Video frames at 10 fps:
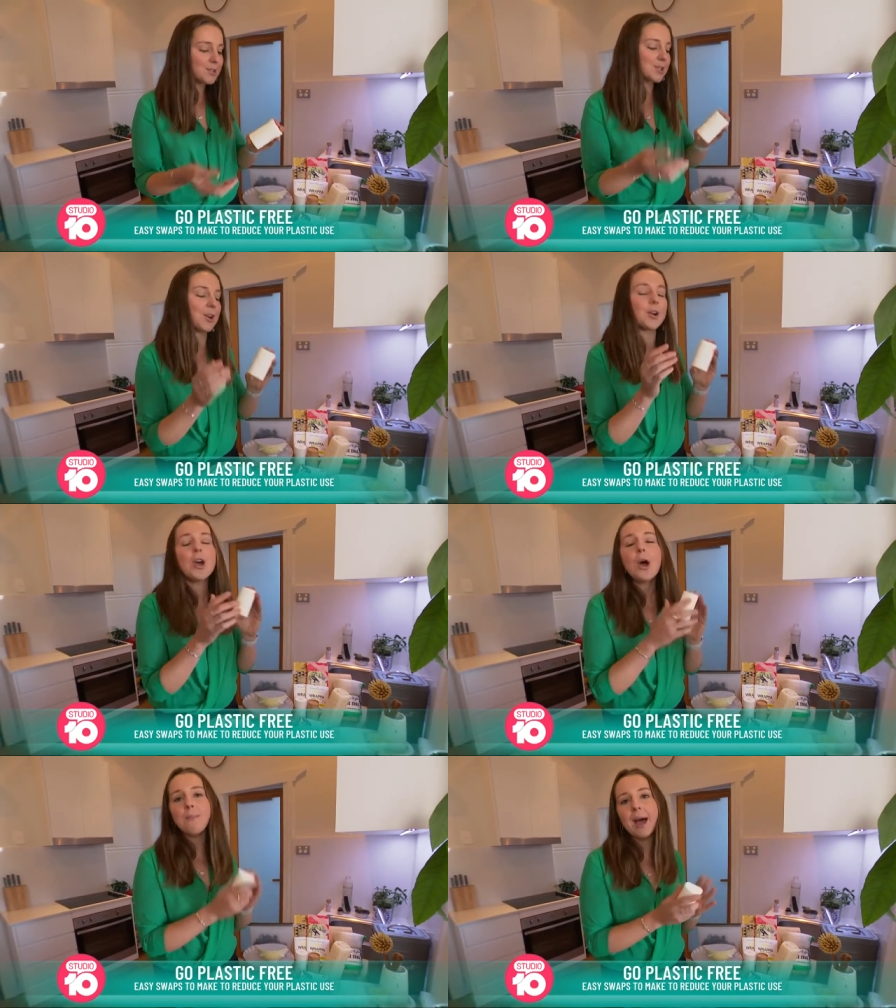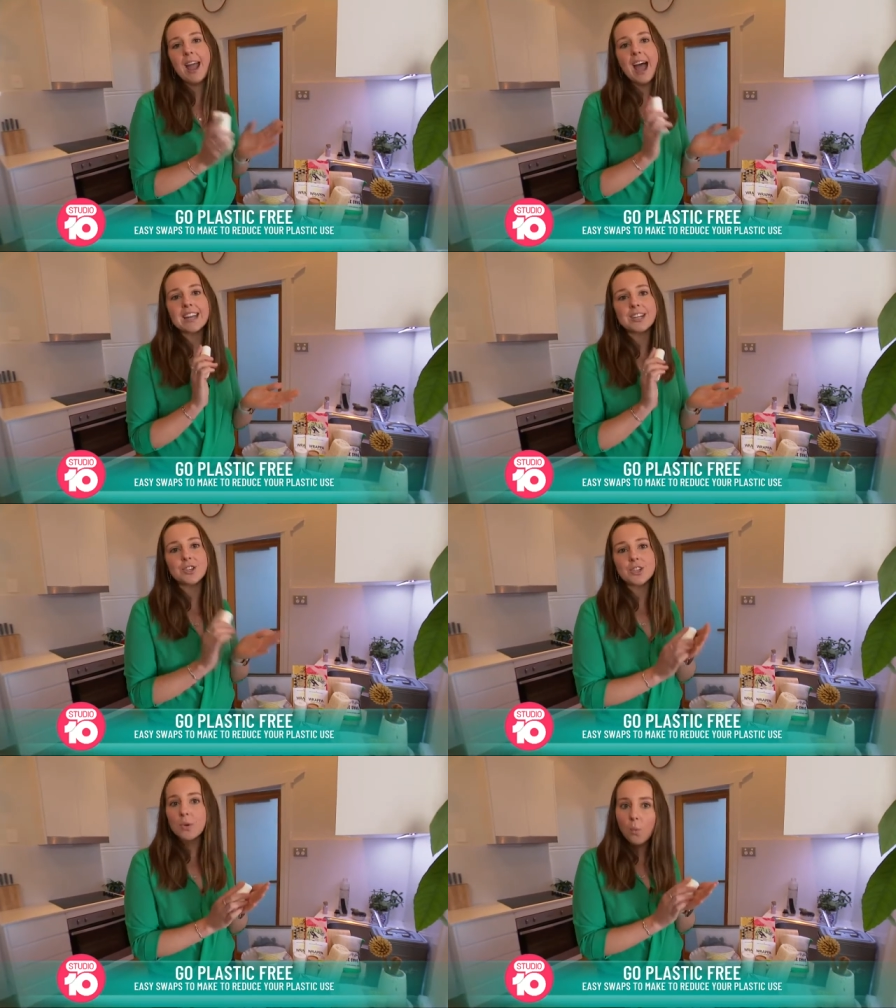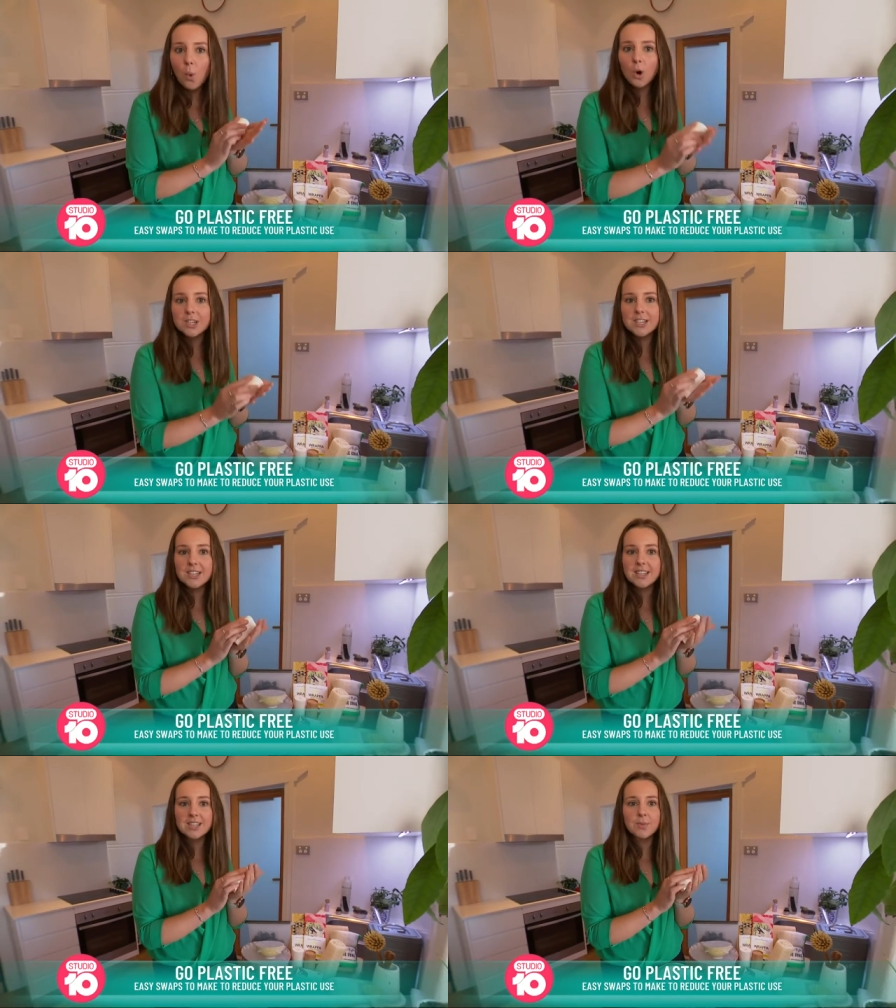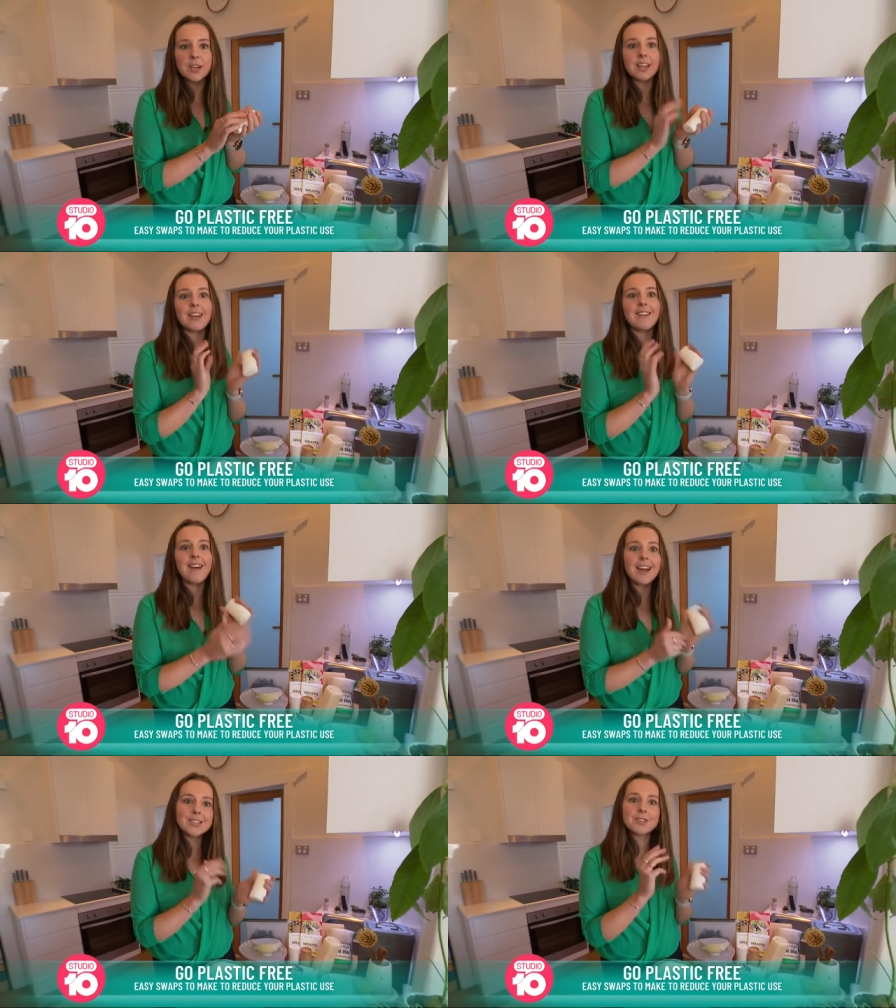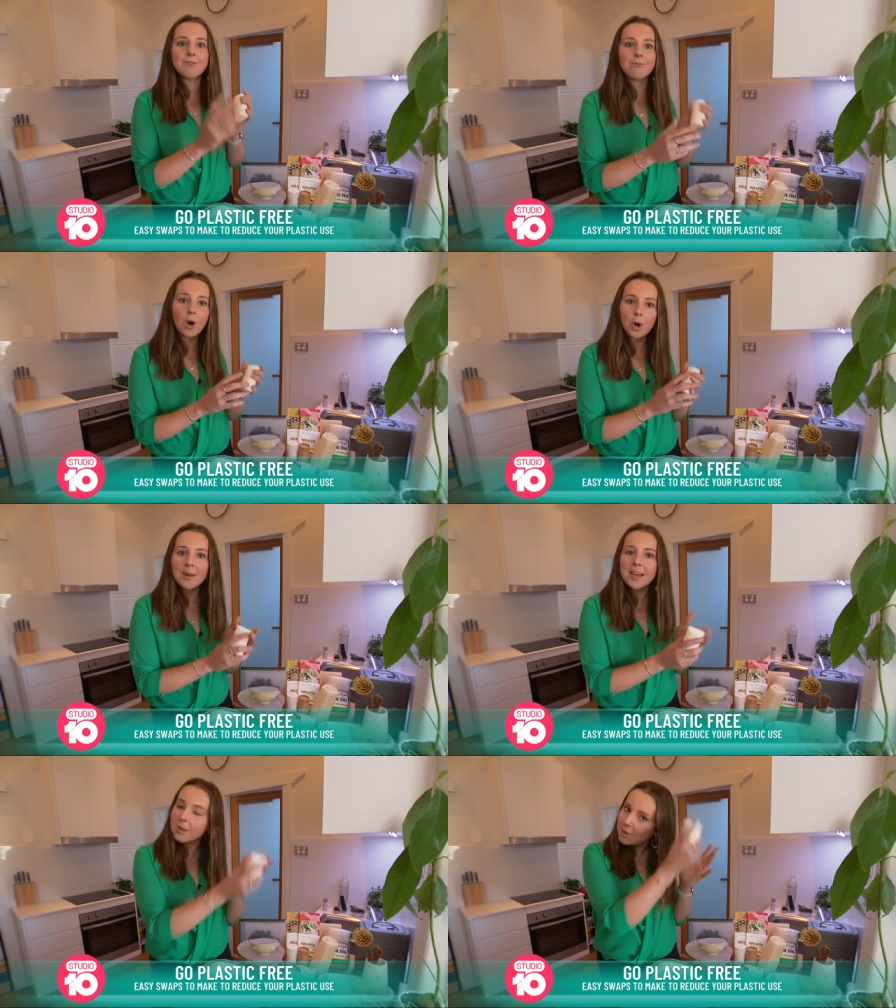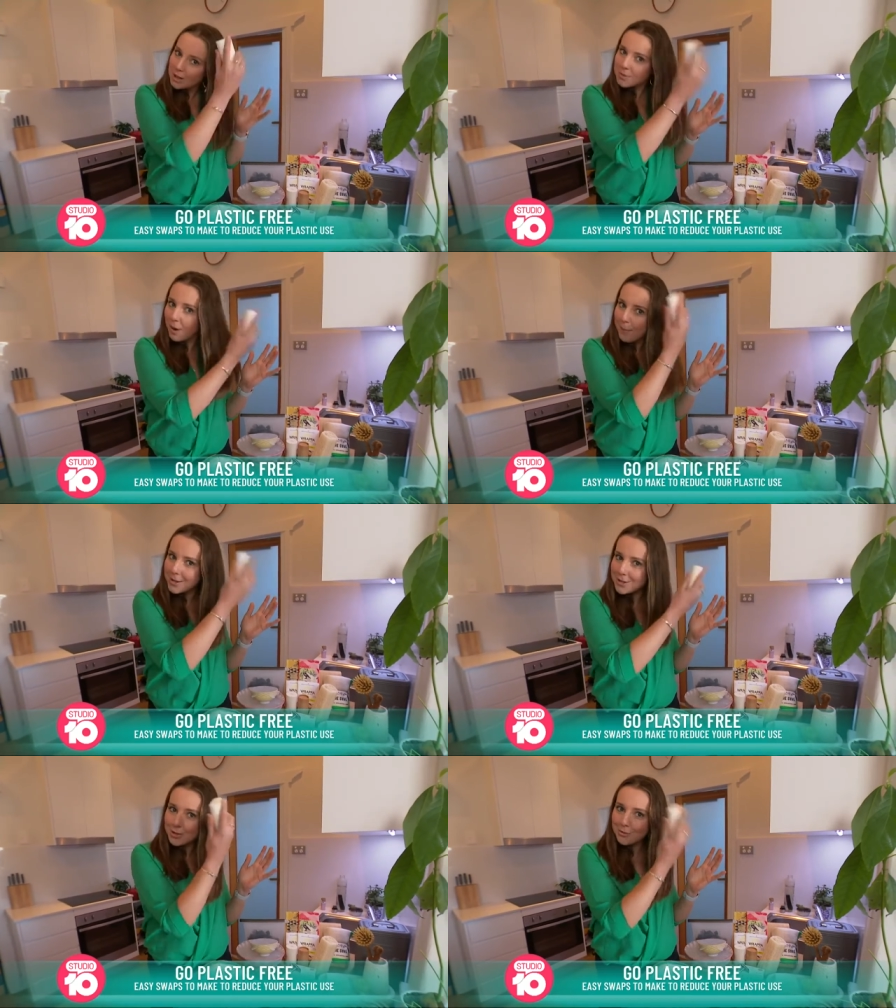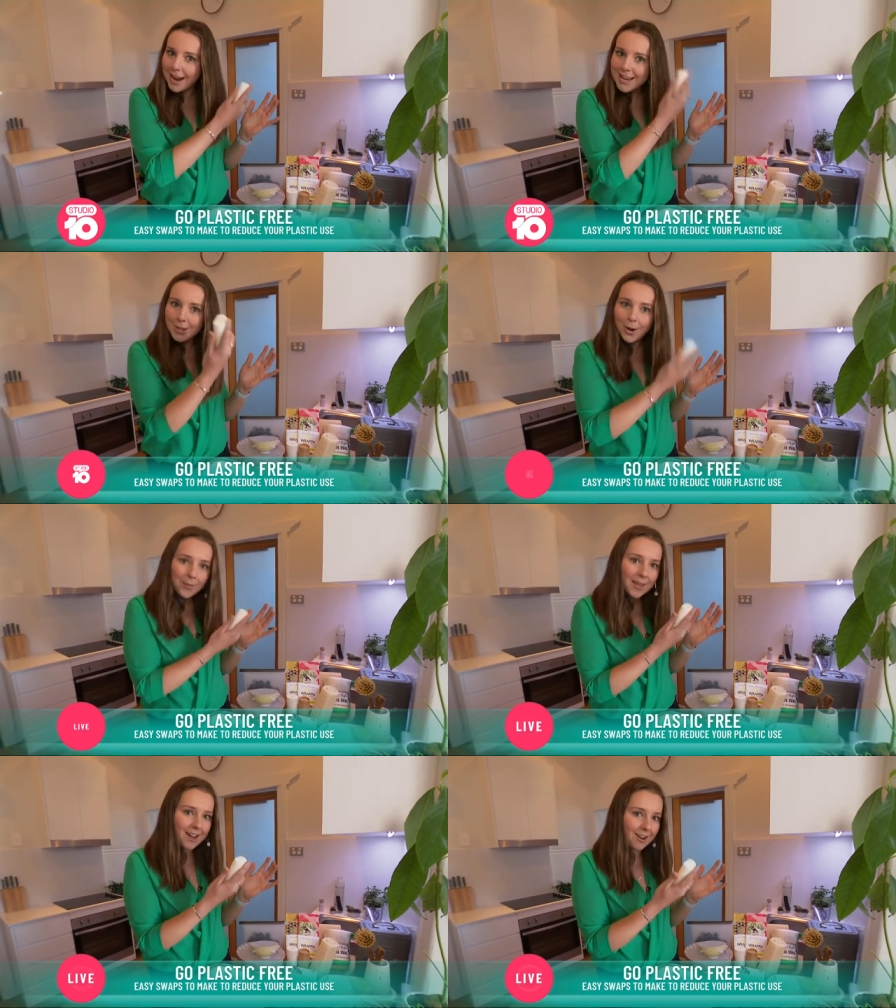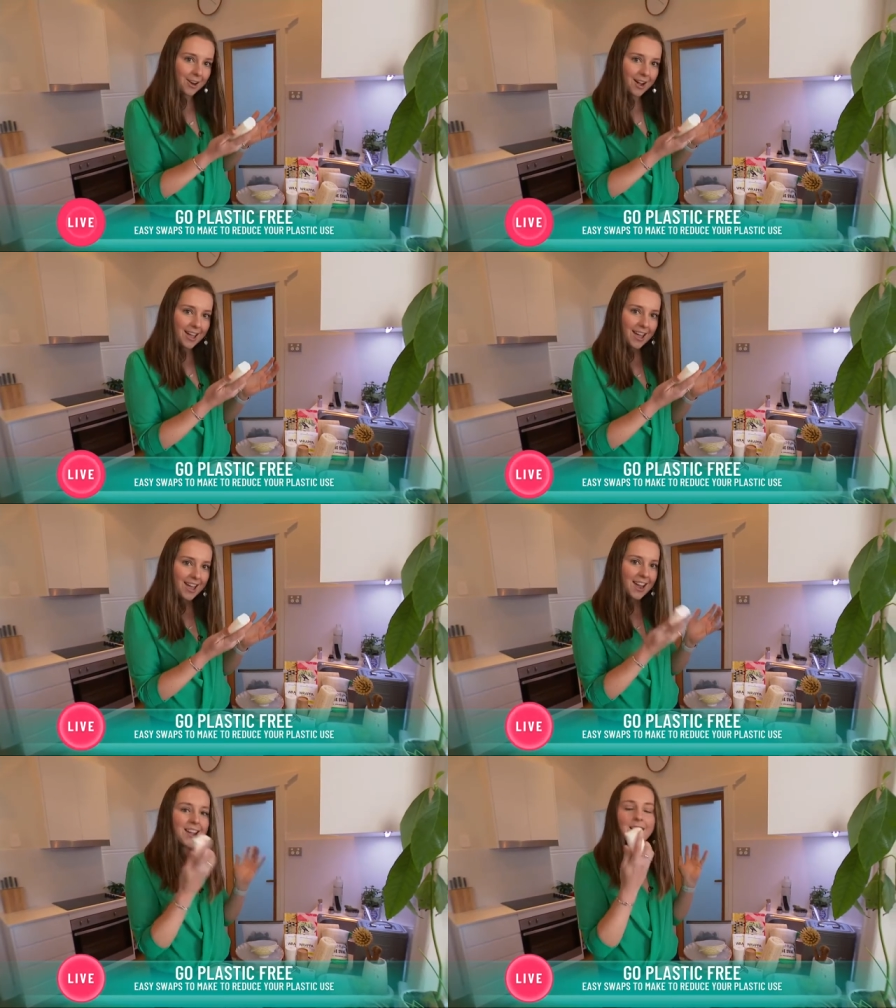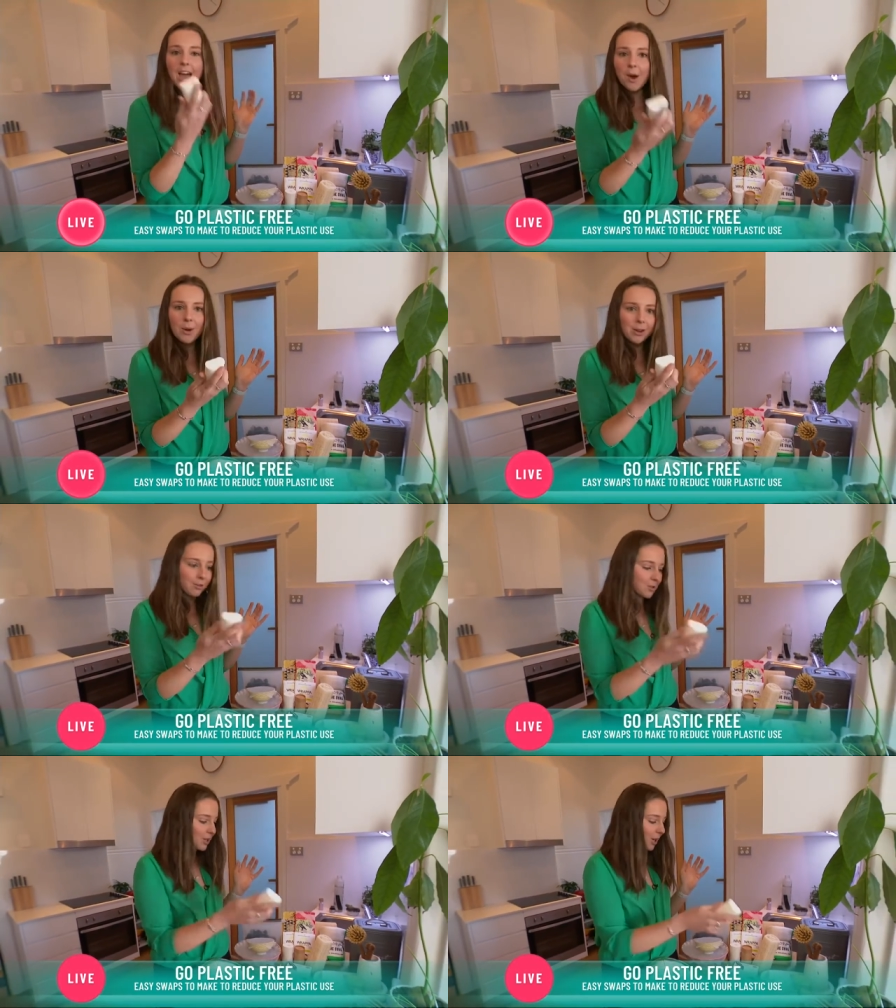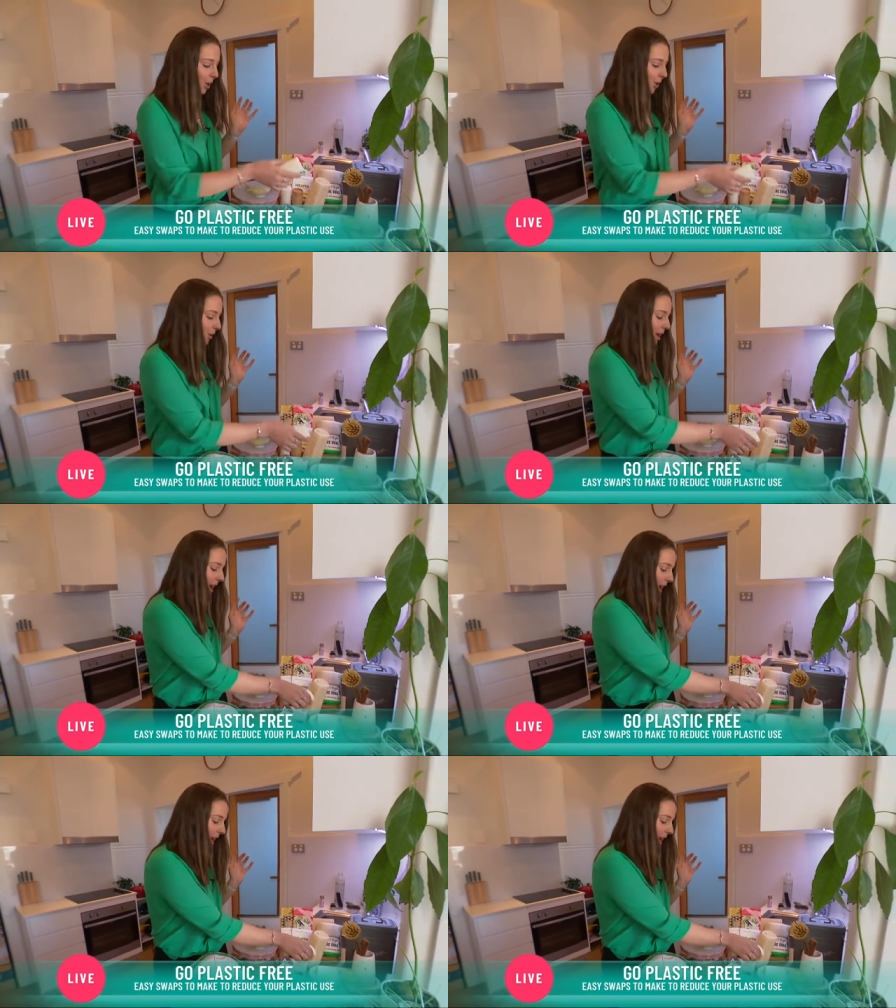So by adding just some water to this, we're going to get nice and foamy, and then we can just pop it straight on our hair and we're good to go.